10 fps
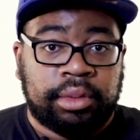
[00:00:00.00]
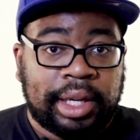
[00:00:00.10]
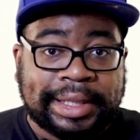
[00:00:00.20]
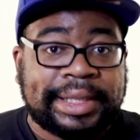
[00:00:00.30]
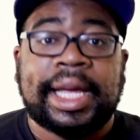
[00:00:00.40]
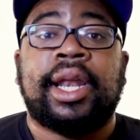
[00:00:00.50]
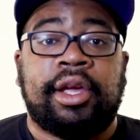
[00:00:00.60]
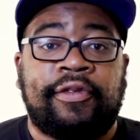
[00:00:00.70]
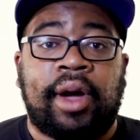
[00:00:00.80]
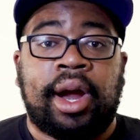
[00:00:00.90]

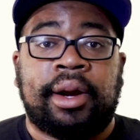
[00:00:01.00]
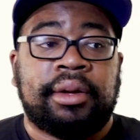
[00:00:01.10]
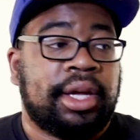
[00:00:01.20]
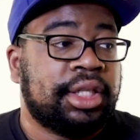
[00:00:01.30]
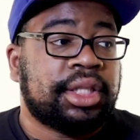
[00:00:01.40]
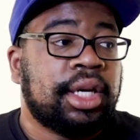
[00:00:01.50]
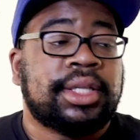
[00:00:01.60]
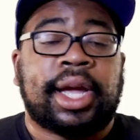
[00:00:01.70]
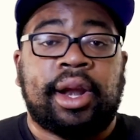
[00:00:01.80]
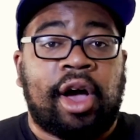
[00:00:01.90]
Insanely fire. It just looks
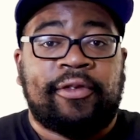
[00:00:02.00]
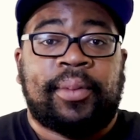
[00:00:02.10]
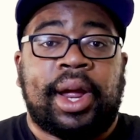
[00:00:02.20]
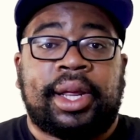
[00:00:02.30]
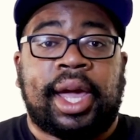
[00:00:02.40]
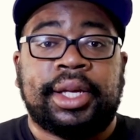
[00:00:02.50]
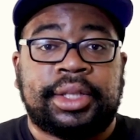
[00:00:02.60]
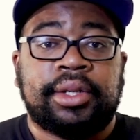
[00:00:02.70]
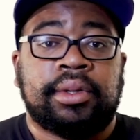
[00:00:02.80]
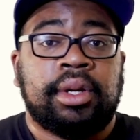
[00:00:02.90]
like an off-brand
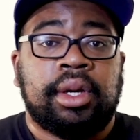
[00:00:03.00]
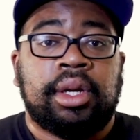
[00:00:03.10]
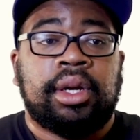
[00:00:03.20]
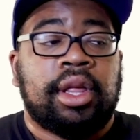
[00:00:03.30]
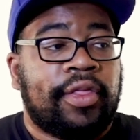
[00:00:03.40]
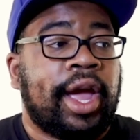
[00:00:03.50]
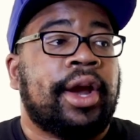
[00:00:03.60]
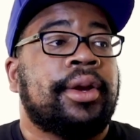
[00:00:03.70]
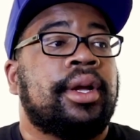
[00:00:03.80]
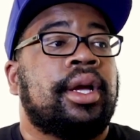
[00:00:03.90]
K2.
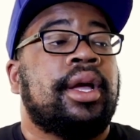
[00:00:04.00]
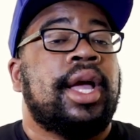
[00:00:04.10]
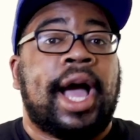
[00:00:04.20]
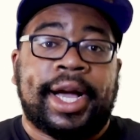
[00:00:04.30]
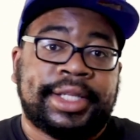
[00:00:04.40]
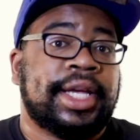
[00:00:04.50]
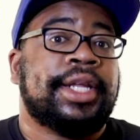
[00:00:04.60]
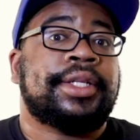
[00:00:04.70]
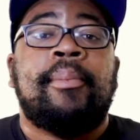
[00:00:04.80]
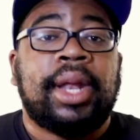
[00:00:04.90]
There, I said
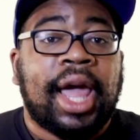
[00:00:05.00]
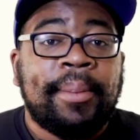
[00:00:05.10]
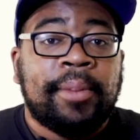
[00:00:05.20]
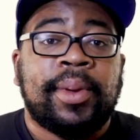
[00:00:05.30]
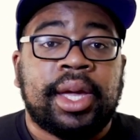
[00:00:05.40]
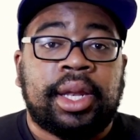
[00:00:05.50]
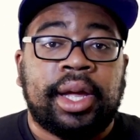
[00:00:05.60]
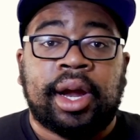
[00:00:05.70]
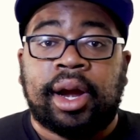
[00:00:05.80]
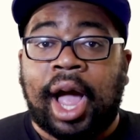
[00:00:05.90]
it. But let me be
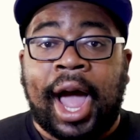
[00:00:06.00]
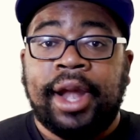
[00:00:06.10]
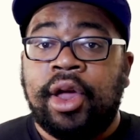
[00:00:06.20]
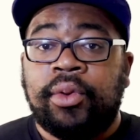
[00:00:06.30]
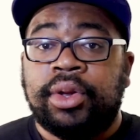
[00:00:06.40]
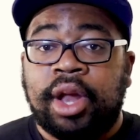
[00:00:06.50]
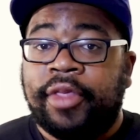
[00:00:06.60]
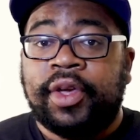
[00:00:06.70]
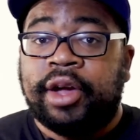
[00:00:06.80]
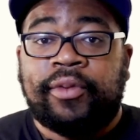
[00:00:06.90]
clear, I know
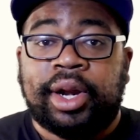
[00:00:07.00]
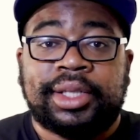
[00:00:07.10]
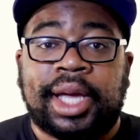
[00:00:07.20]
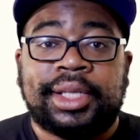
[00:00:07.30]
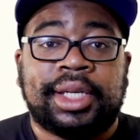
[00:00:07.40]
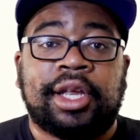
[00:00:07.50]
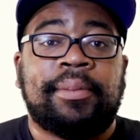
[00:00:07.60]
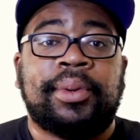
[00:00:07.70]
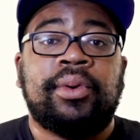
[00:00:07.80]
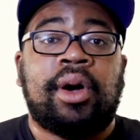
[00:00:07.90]
nothing of what it takes to get a
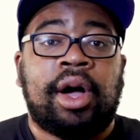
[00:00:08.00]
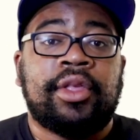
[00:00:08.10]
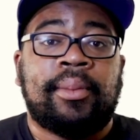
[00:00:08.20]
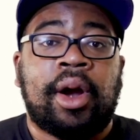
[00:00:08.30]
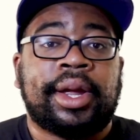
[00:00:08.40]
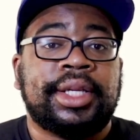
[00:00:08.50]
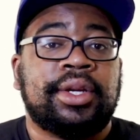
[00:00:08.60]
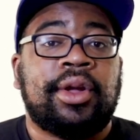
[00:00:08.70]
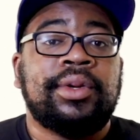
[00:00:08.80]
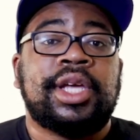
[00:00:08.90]
boot on the market,
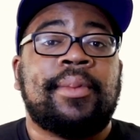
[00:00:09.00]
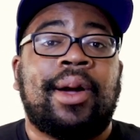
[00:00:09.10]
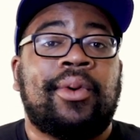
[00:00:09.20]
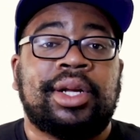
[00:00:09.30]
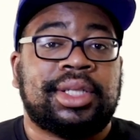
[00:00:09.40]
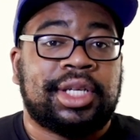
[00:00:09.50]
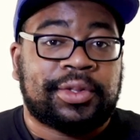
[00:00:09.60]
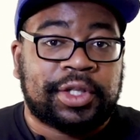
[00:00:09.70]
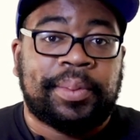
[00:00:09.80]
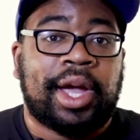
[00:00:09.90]
so don't take my words as
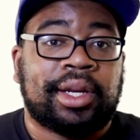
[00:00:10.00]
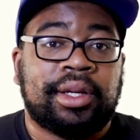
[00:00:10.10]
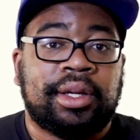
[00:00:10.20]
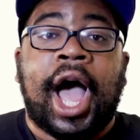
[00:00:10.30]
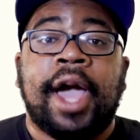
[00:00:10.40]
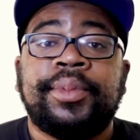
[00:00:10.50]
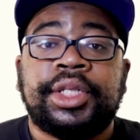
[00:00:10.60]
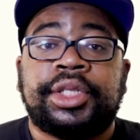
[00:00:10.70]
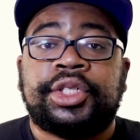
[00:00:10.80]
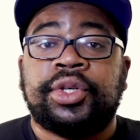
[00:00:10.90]
disrespect. I'm
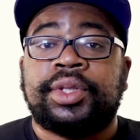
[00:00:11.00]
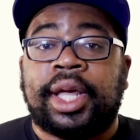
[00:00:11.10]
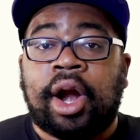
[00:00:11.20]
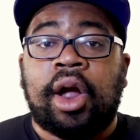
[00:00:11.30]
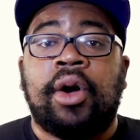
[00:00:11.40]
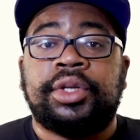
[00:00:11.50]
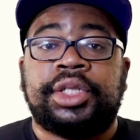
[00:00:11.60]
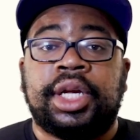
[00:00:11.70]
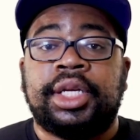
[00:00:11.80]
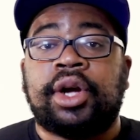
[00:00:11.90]
just juiced that our
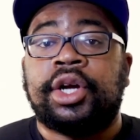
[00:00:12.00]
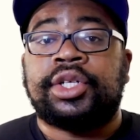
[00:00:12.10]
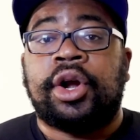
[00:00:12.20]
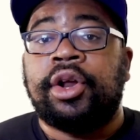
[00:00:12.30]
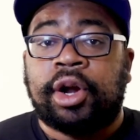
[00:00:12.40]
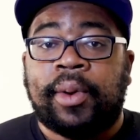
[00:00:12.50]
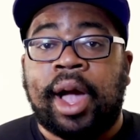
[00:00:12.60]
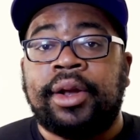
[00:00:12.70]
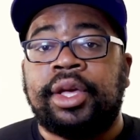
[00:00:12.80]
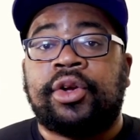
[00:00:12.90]
OGs are turning
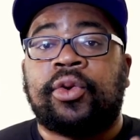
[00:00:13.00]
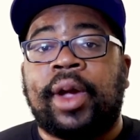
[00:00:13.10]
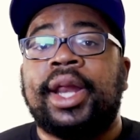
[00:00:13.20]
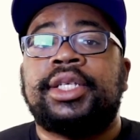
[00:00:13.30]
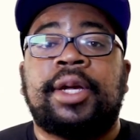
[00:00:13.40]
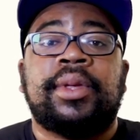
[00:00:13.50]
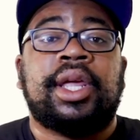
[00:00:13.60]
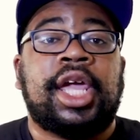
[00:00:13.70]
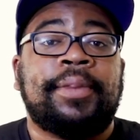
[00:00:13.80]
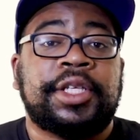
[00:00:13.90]
around and creating something
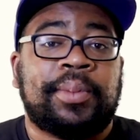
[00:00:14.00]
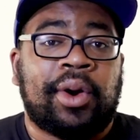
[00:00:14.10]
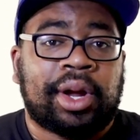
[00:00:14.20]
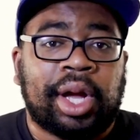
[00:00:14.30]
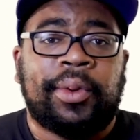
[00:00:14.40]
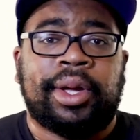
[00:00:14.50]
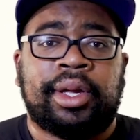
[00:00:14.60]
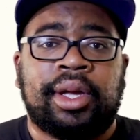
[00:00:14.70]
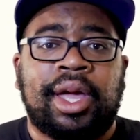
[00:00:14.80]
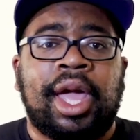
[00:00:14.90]
to keep the sport going.